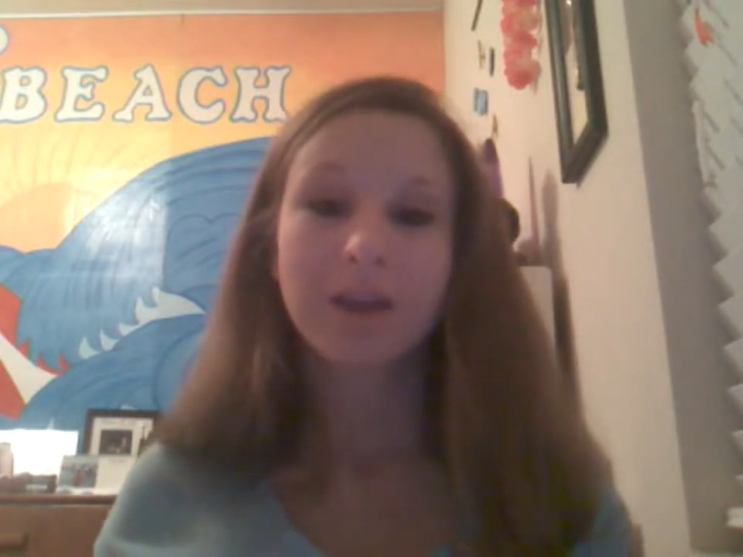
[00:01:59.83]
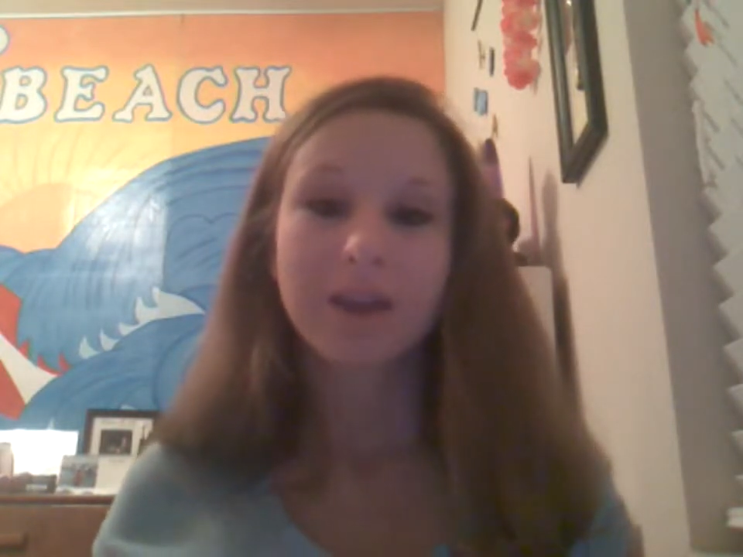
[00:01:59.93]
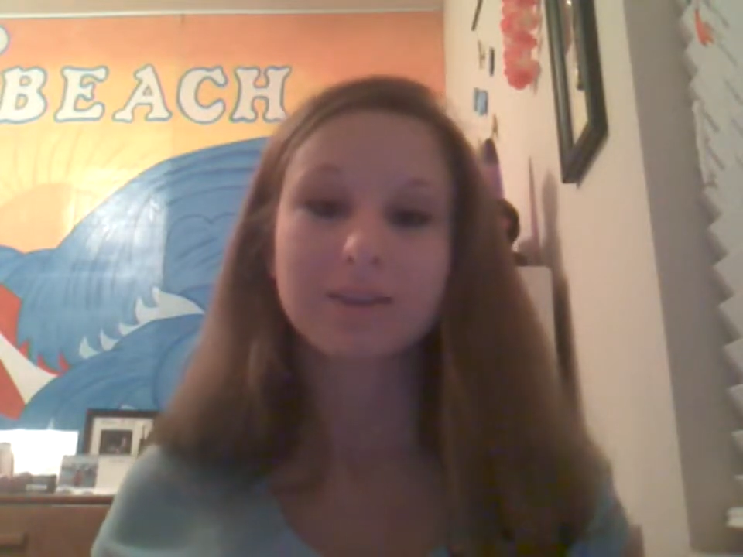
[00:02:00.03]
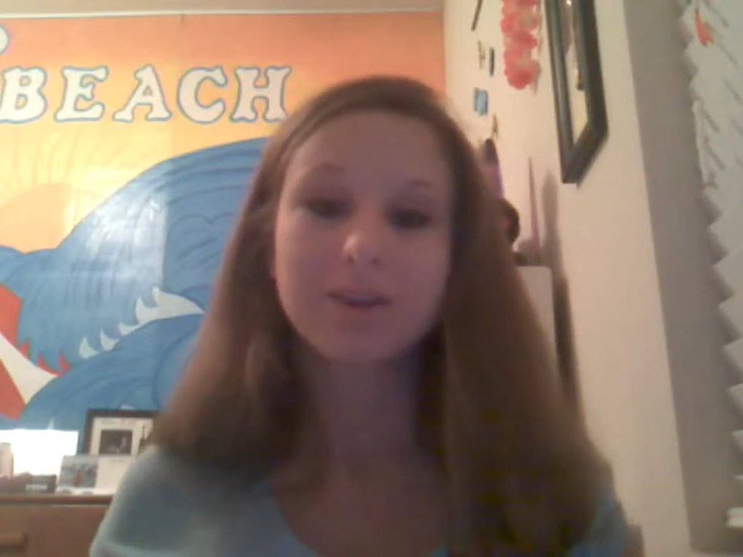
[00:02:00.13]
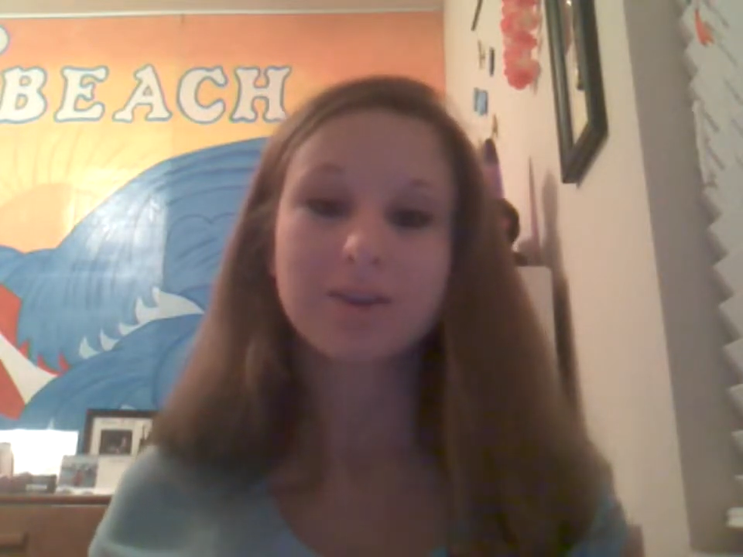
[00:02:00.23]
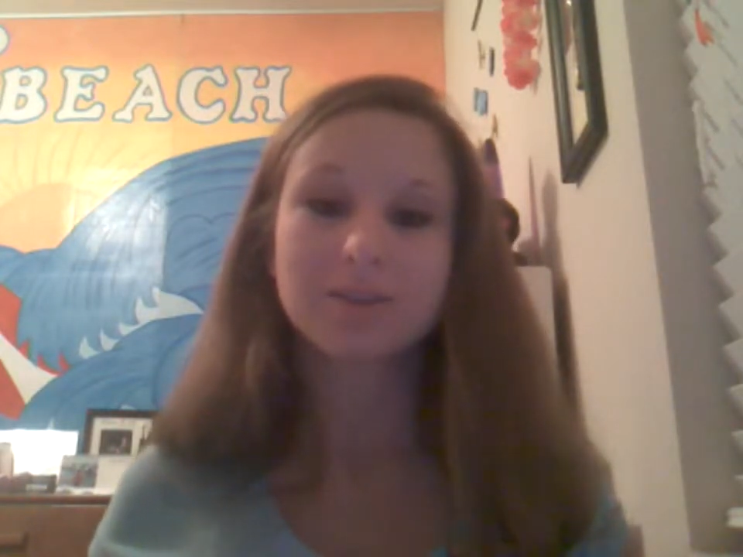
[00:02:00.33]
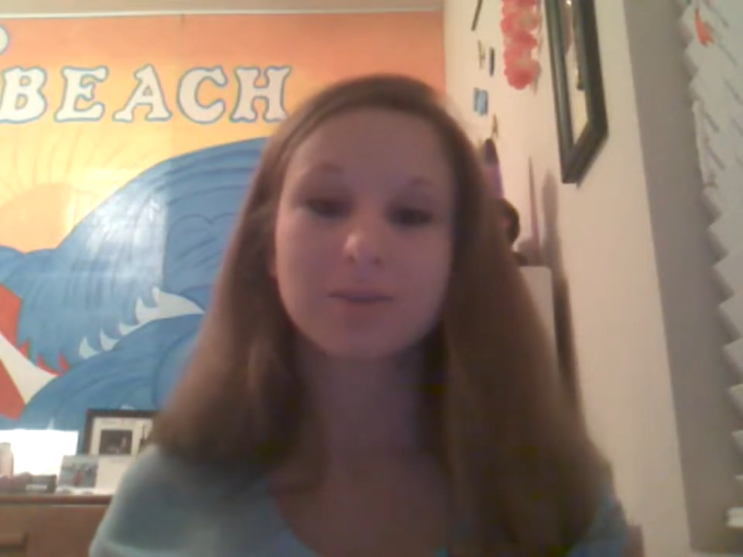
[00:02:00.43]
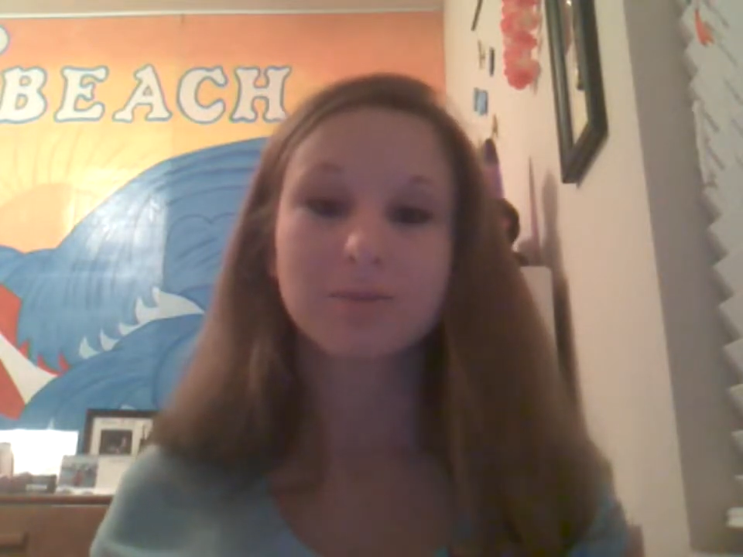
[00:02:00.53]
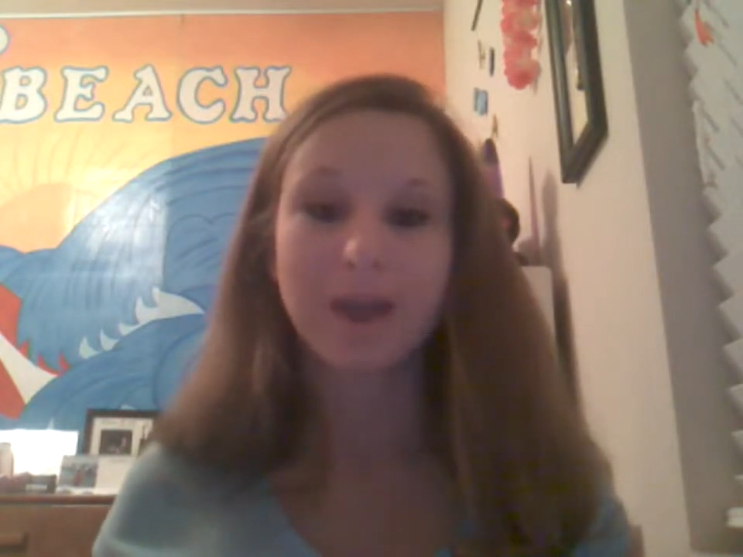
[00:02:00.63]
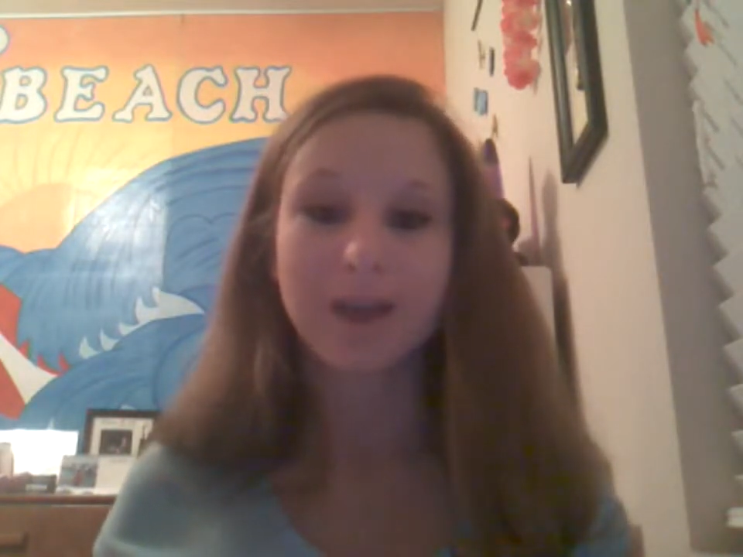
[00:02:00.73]
it's
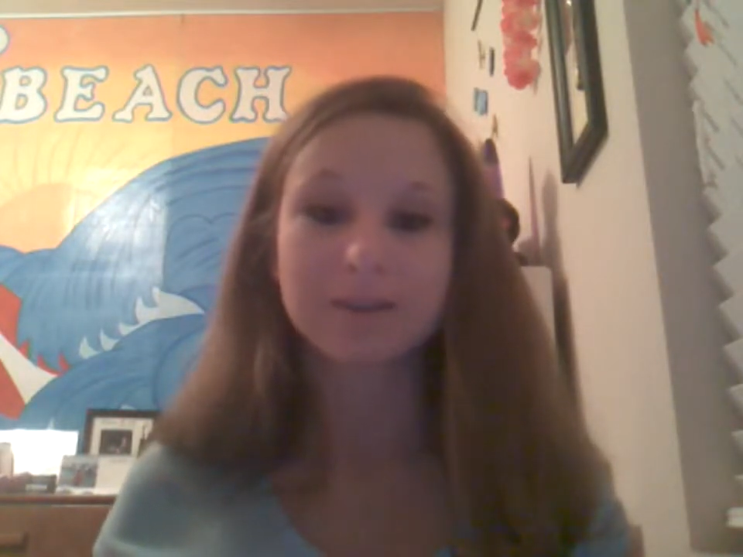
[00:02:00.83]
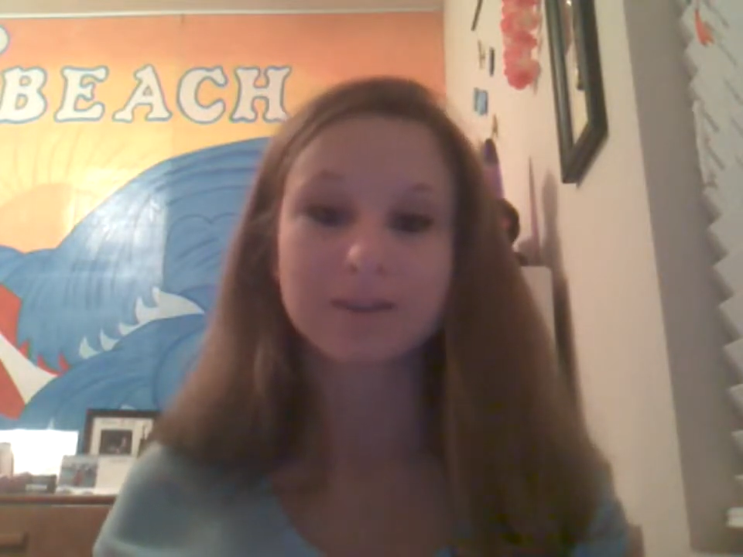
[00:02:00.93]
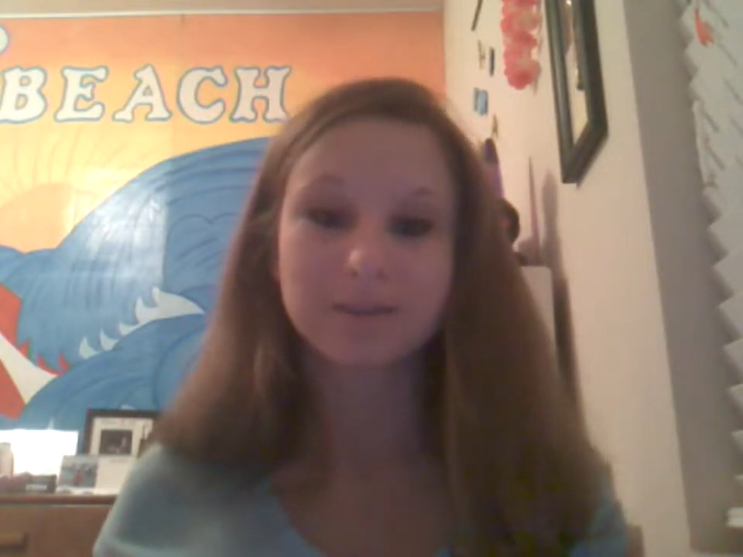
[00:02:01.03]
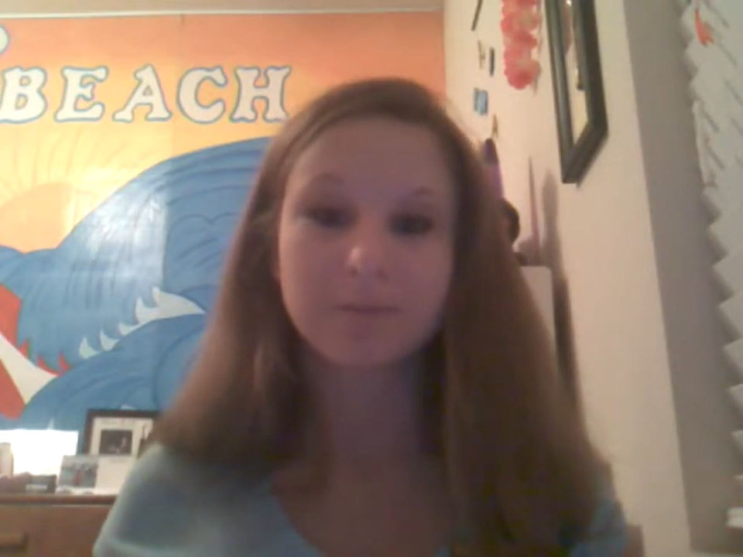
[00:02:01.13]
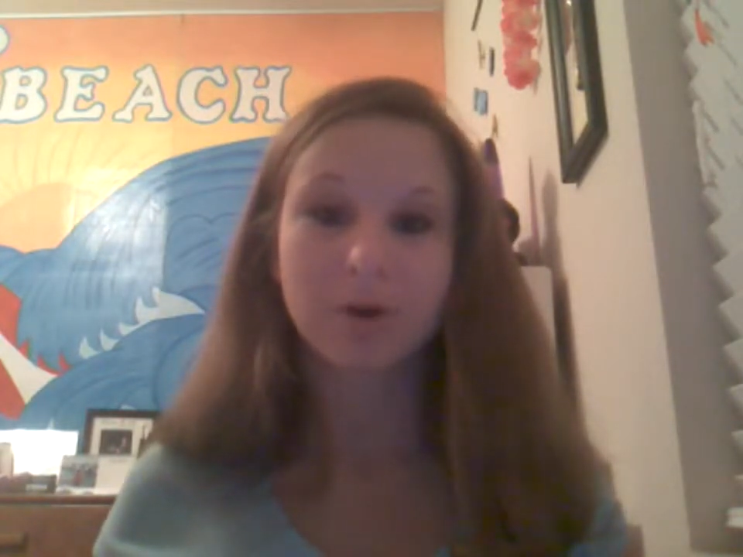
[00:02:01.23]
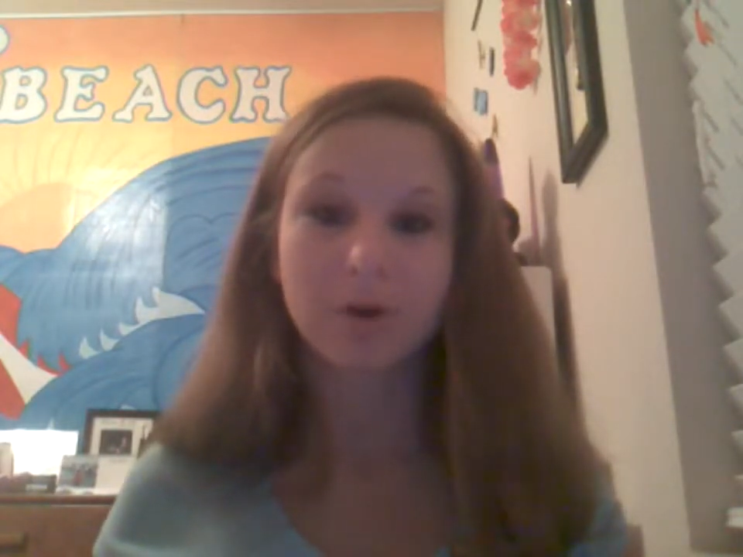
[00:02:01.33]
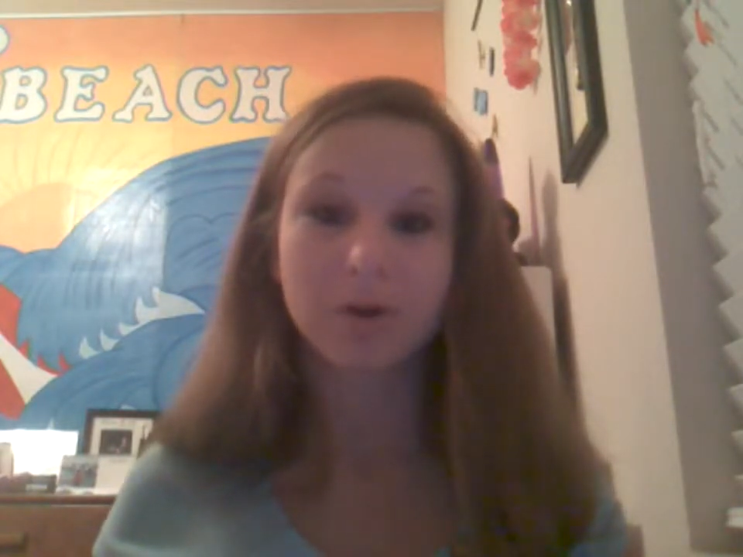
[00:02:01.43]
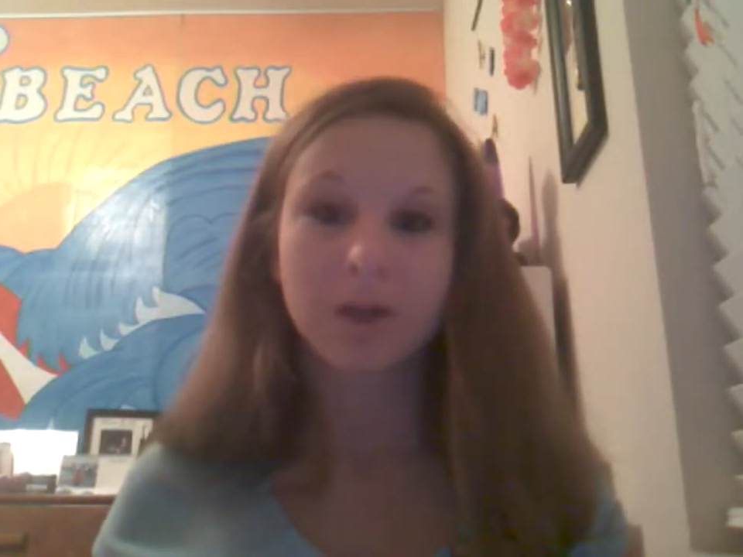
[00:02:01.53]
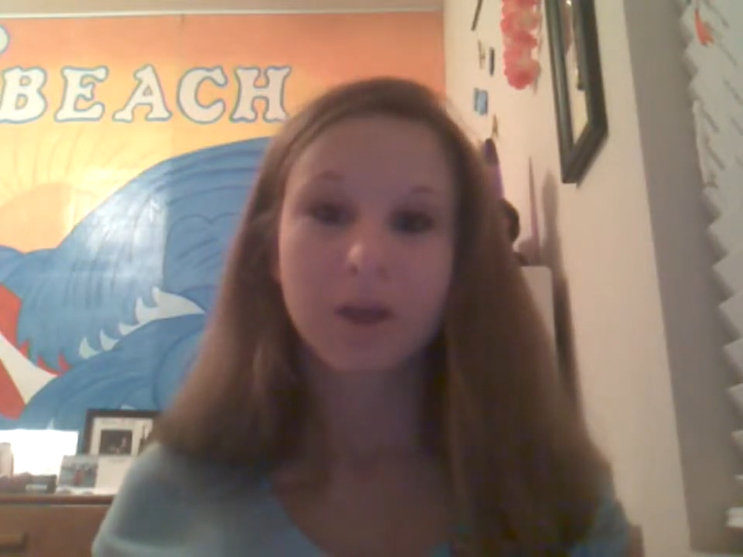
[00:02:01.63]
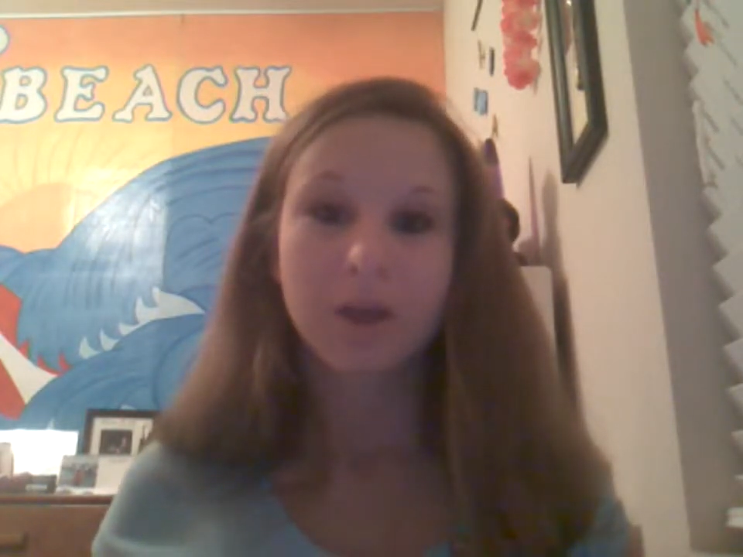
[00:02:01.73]
also bad to
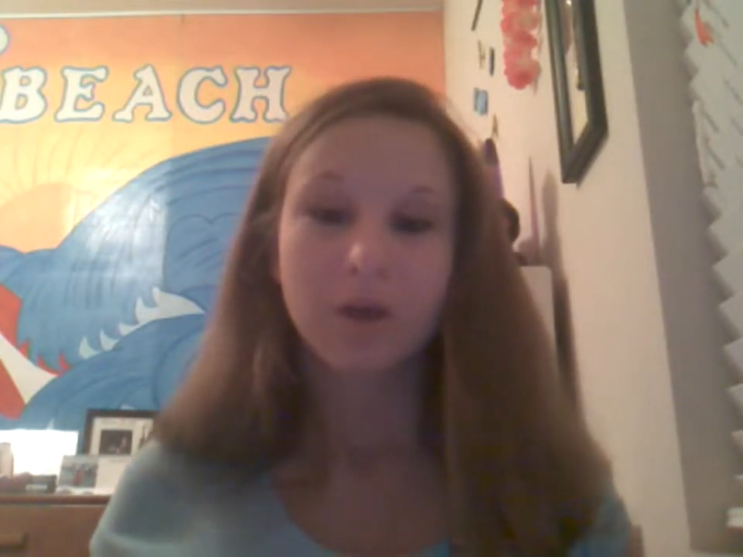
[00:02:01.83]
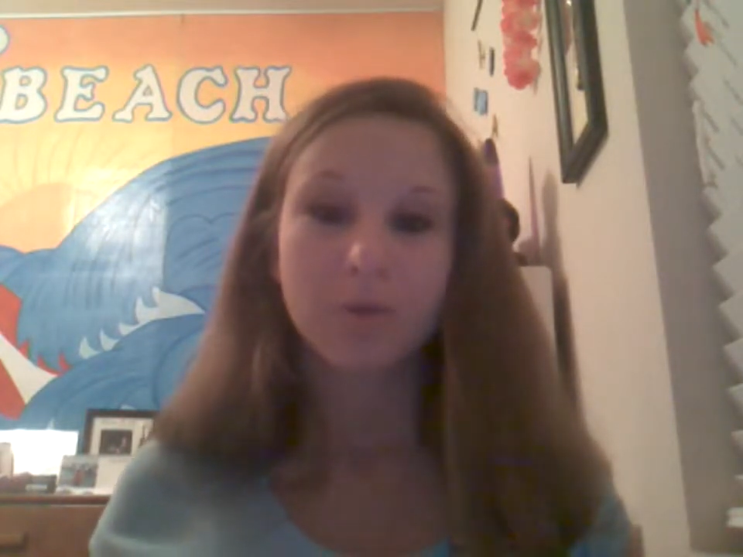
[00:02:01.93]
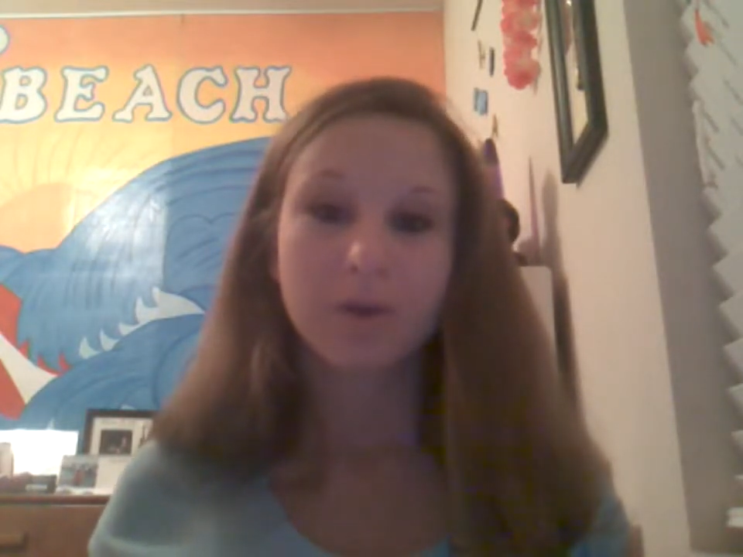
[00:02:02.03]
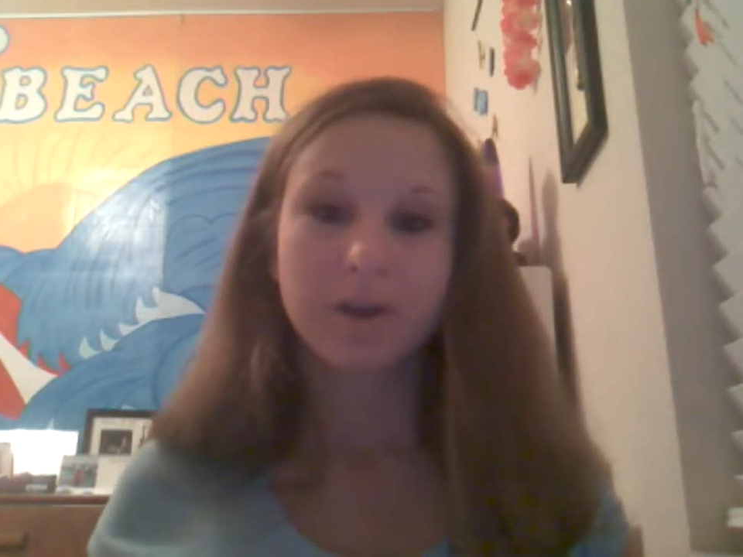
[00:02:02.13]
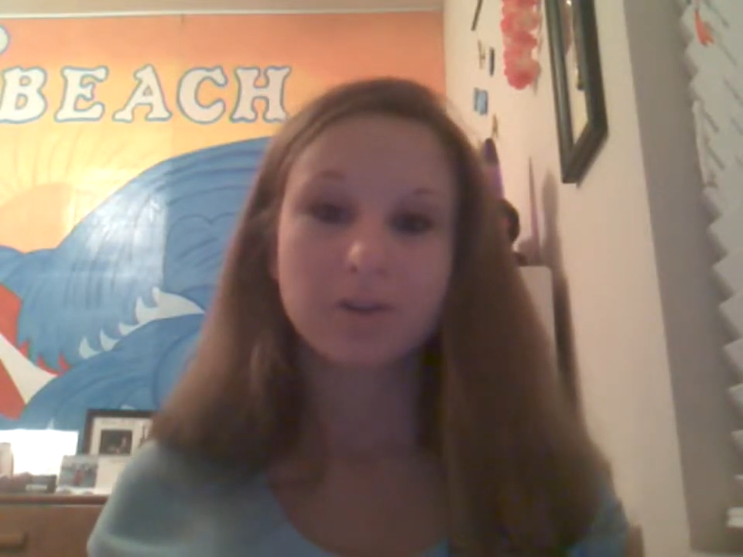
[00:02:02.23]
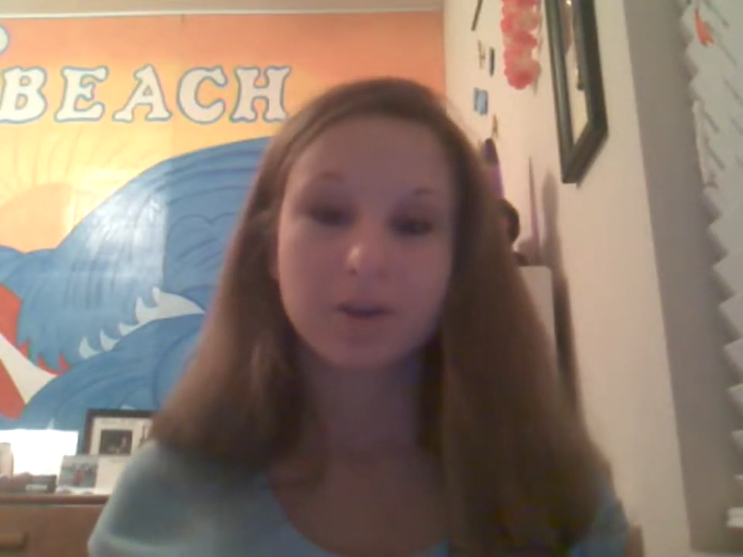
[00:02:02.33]
smoke when